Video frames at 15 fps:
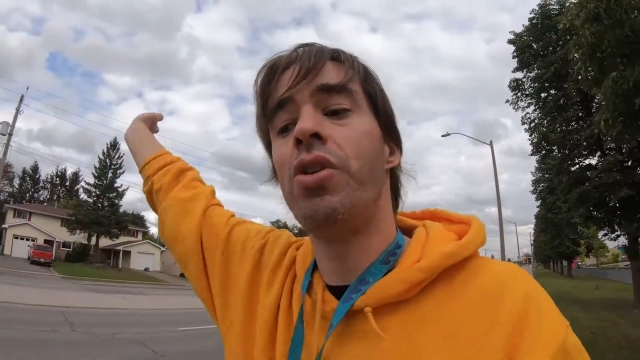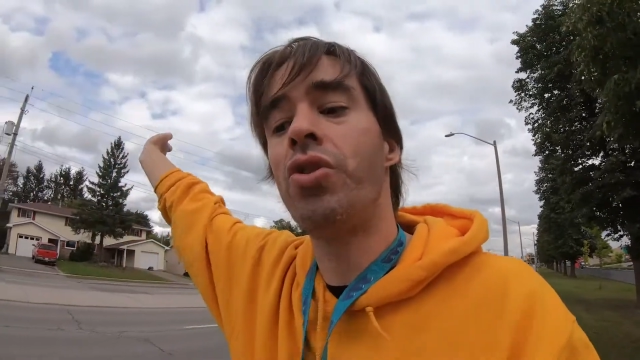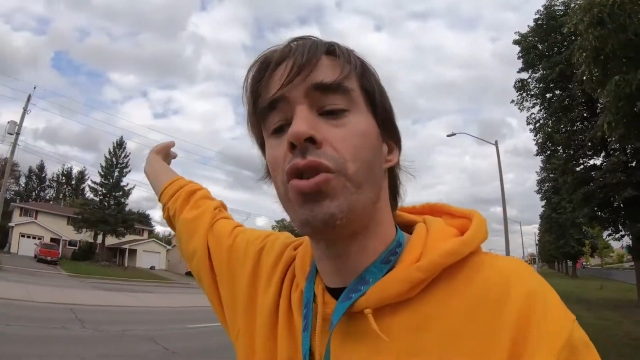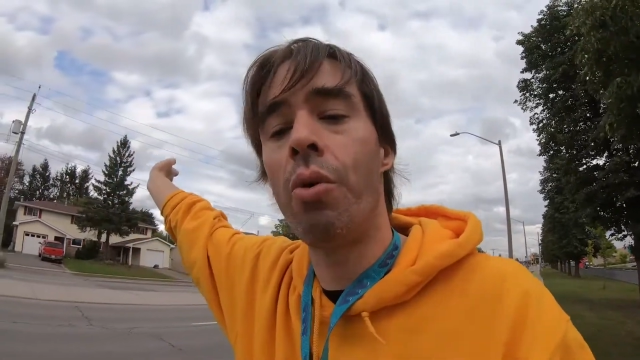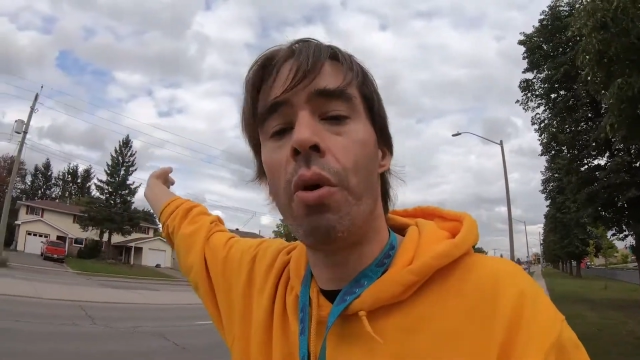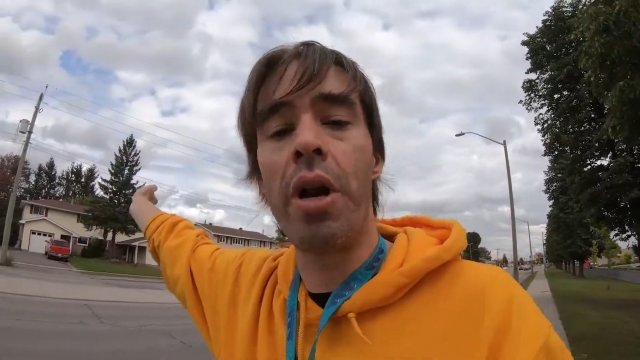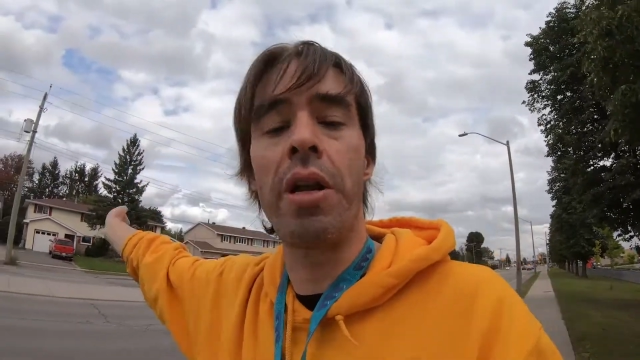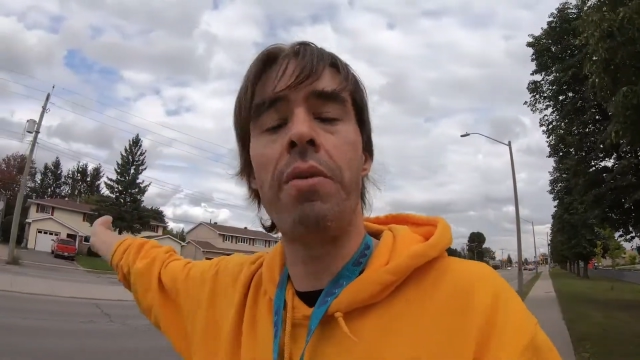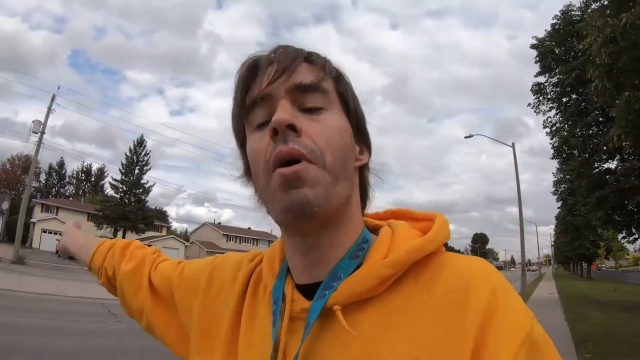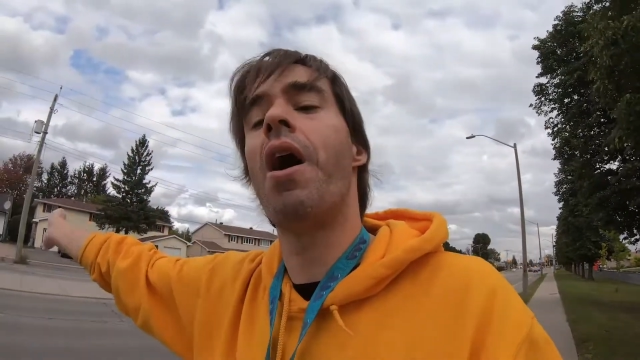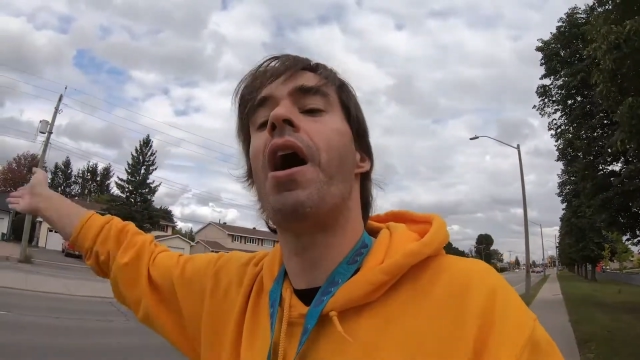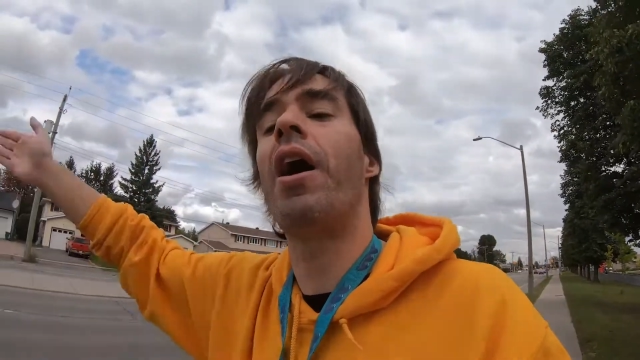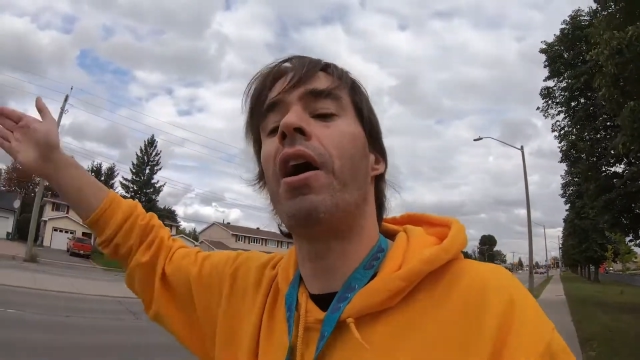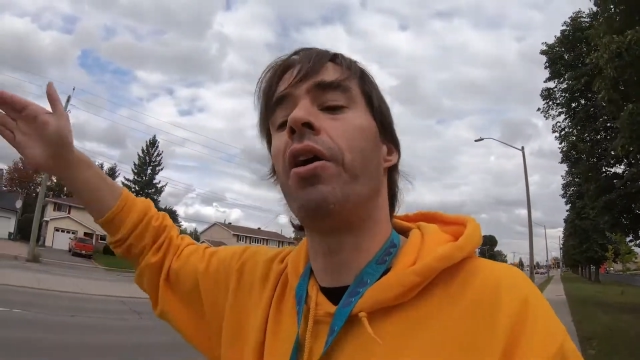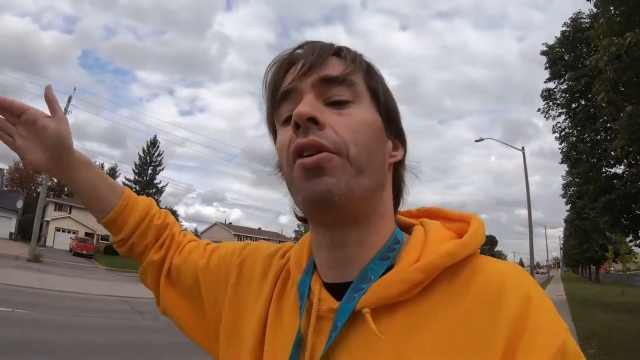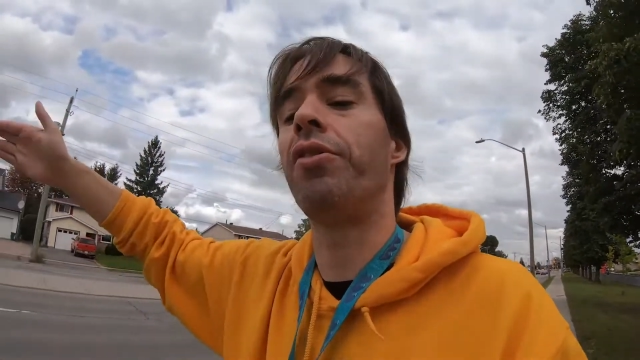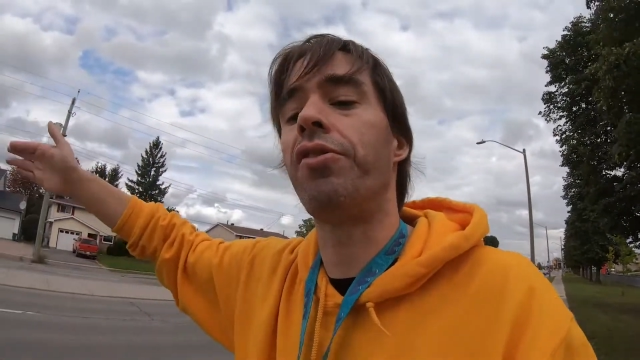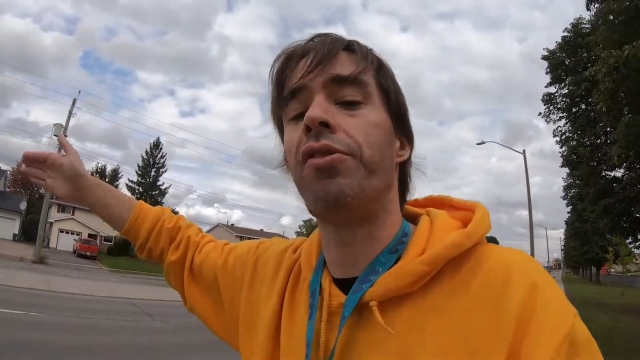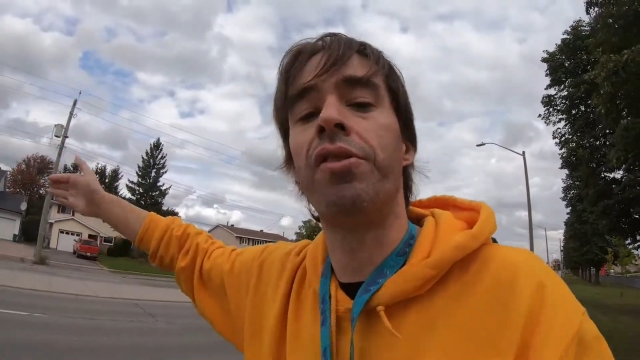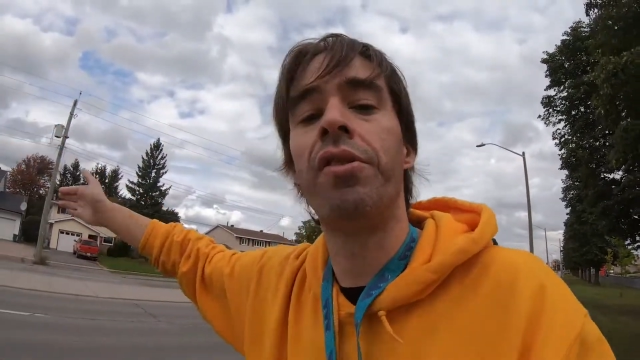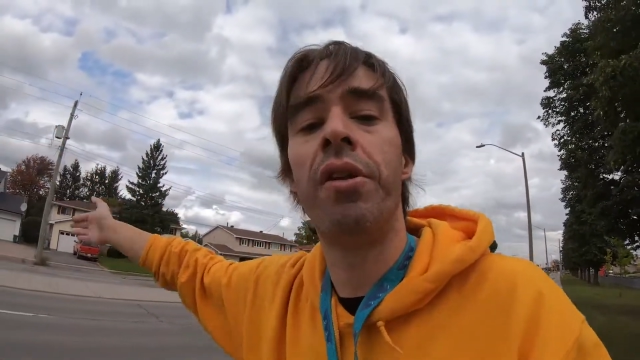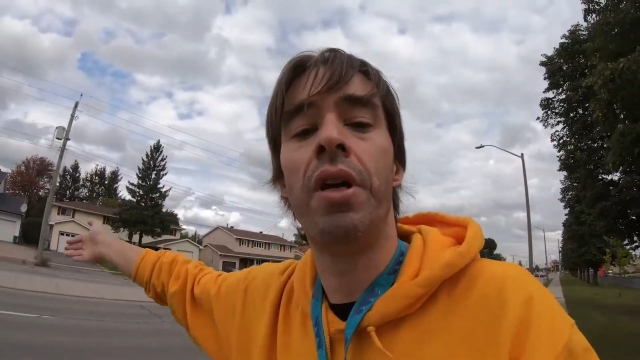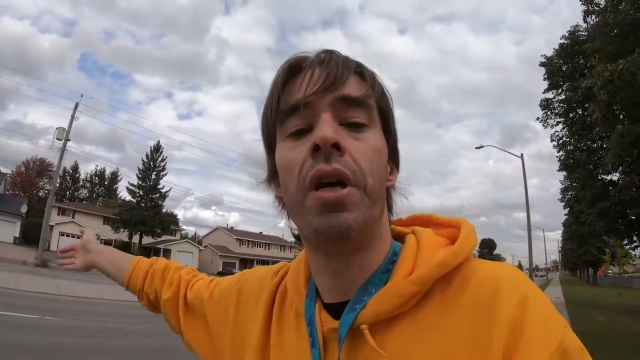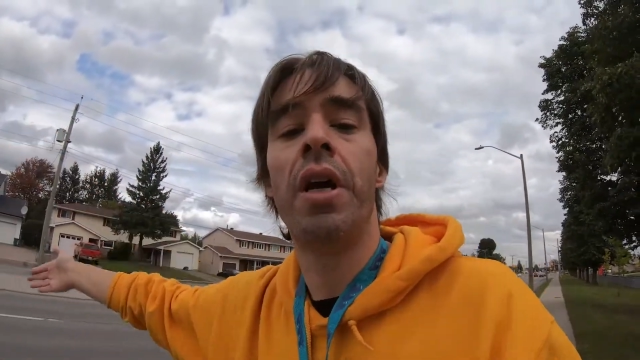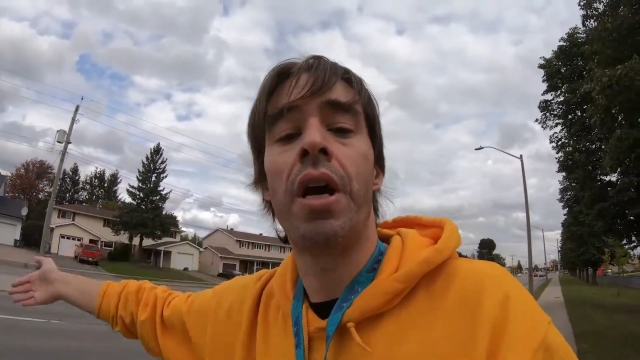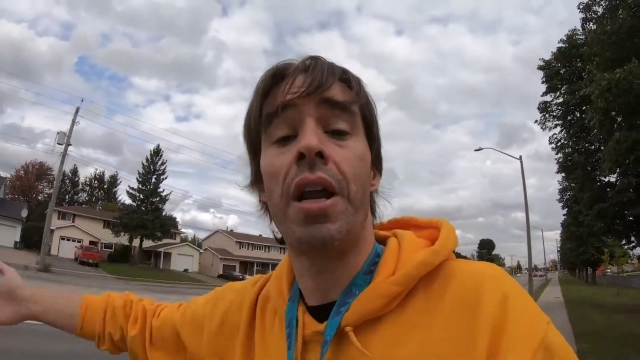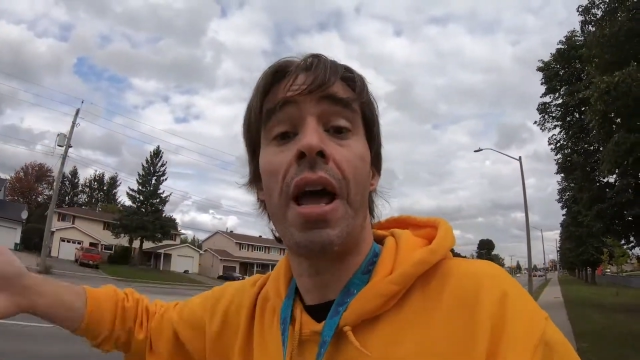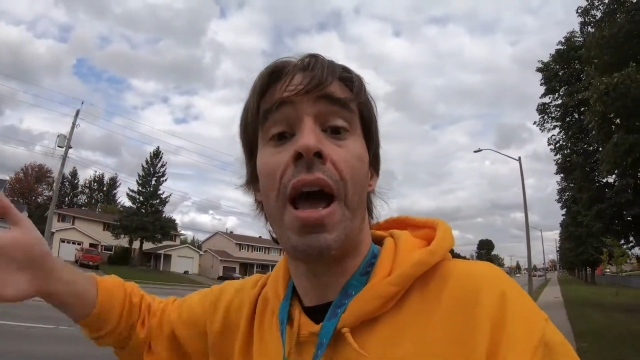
20 miles an